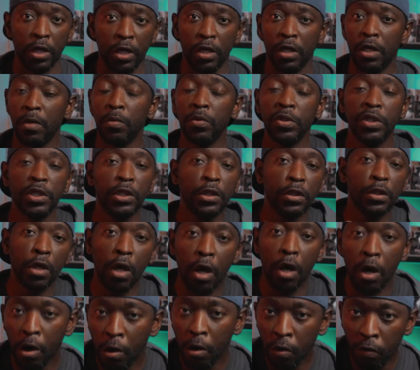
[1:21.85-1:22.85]
and it was
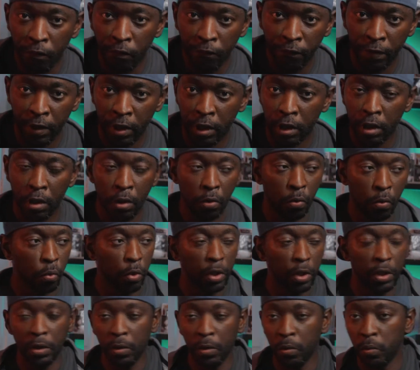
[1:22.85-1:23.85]
this old video
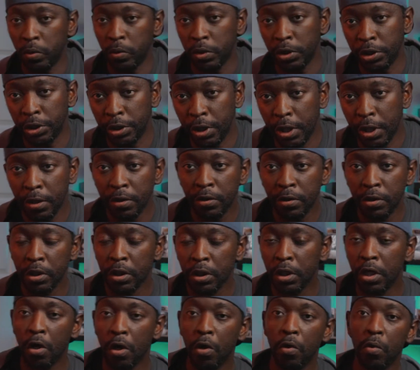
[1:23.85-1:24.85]
where it was years
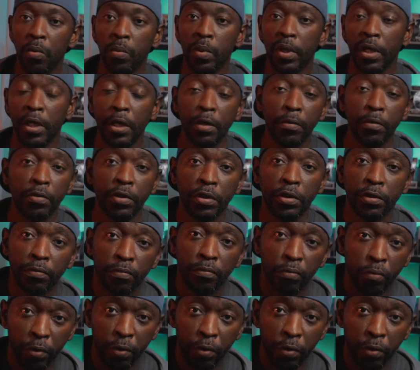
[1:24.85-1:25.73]
ago when he was